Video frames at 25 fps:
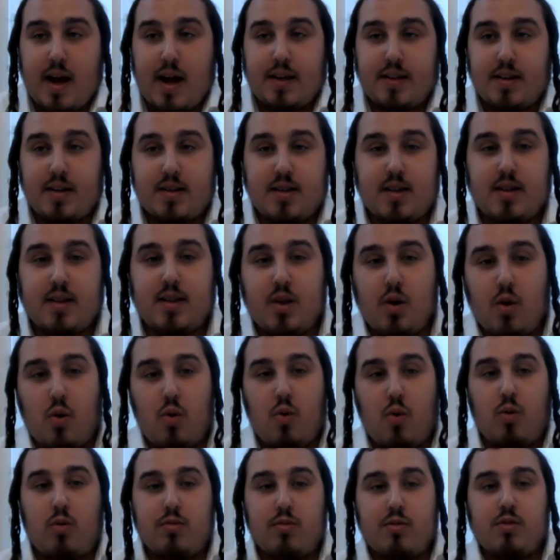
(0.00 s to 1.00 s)
and it's in the
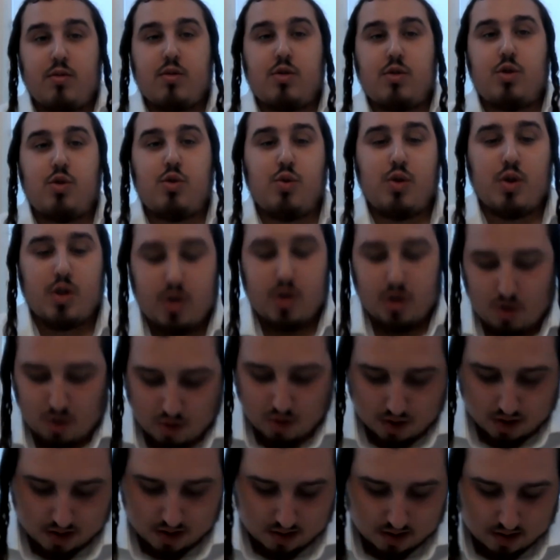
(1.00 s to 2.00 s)
old Jewish
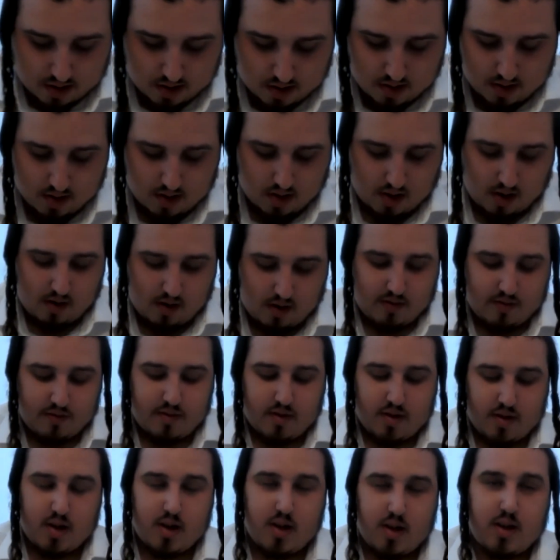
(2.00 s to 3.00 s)
quarter
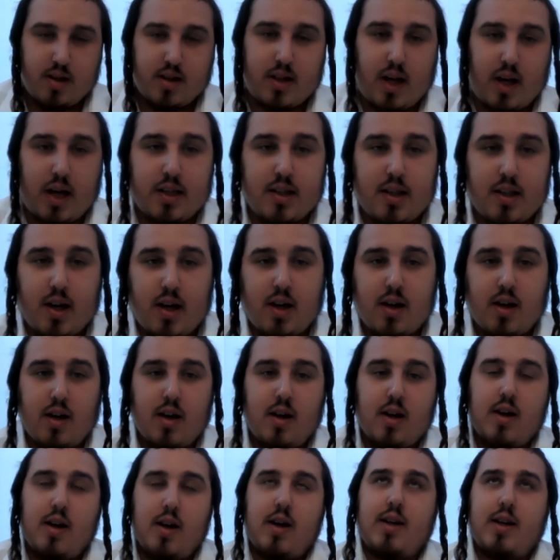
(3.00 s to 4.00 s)
of Saida.
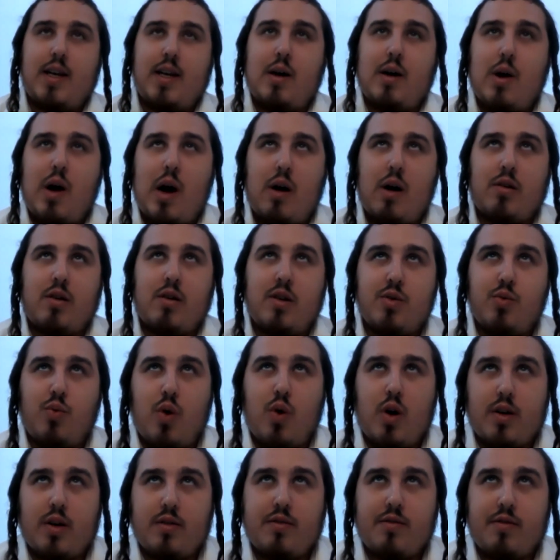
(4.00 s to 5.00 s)
Now, how does
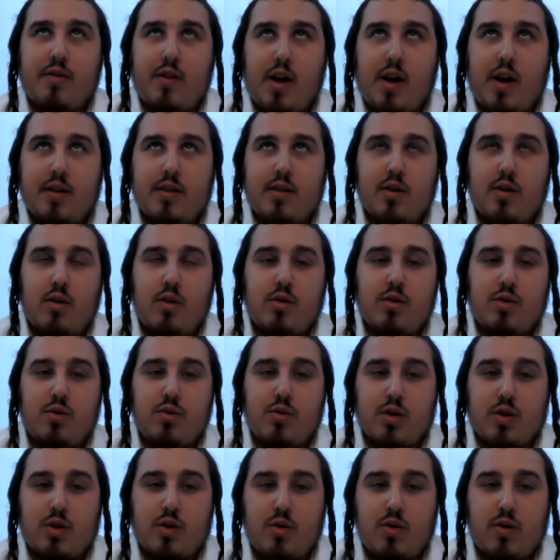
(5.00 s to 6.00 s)
one find the old
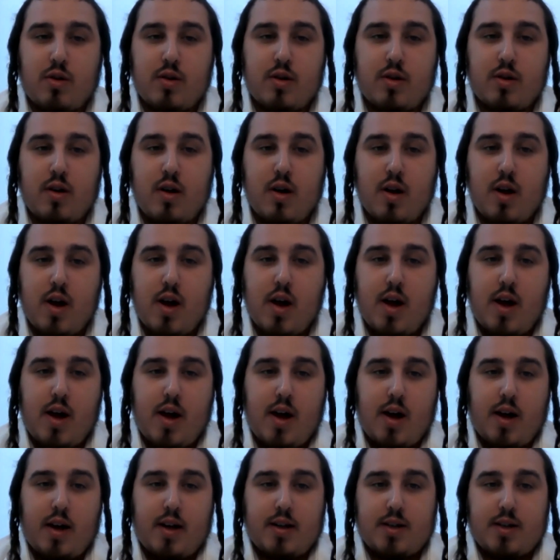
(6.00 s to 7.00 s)
Jewish quarter?
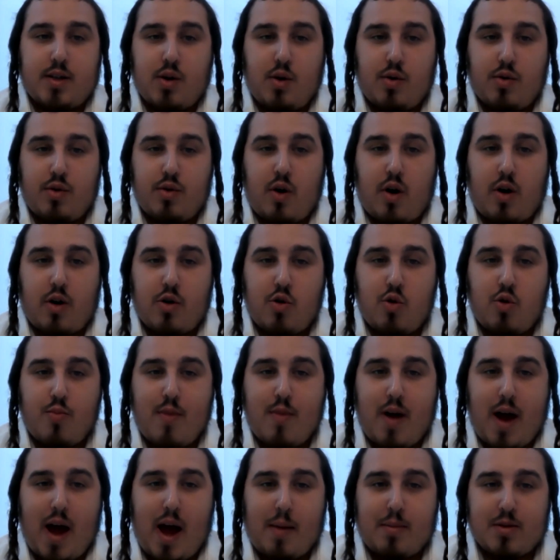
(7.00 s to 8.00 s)
So there are no
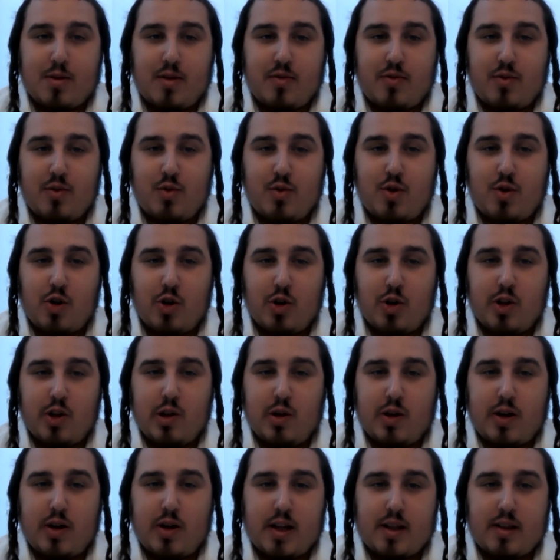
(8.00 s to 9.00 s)
maps. If you currently
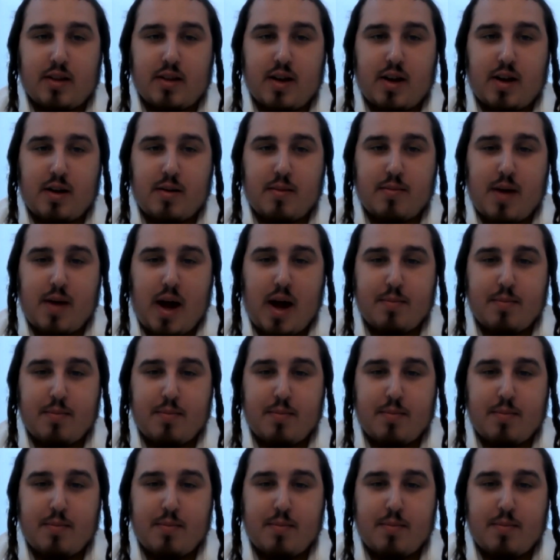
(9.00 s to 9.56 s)
look at a